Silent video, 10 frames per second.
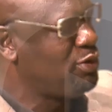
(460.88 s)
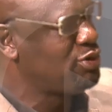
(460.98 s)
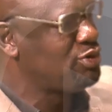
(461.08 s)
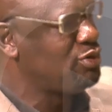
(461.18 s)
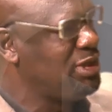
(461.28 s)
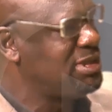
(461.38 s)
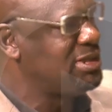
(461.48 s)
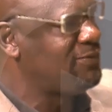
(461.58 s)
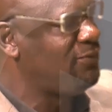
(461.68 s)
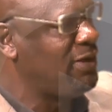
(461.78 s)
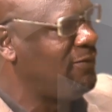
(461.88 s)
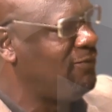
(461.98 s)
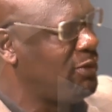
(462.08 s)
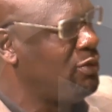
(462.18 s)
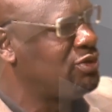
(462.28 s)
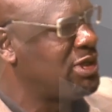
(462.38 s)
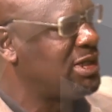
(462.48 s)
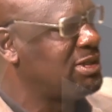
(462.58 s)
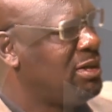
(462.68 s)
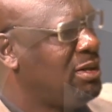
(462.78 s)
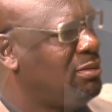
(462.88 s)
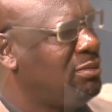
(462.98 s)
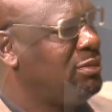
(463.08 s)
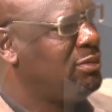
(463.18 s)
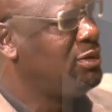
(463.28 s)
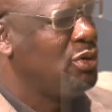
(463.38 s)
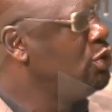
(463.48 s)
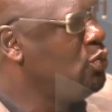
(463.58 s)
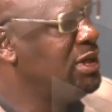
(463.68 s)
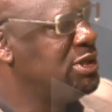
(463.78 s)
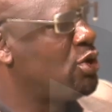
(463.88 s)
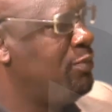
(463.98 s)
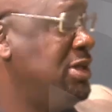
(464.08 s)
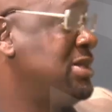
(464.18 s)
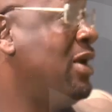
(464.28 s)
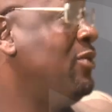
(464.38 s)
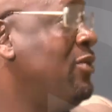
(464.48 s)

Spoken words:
it, he feels that the only way these companies can really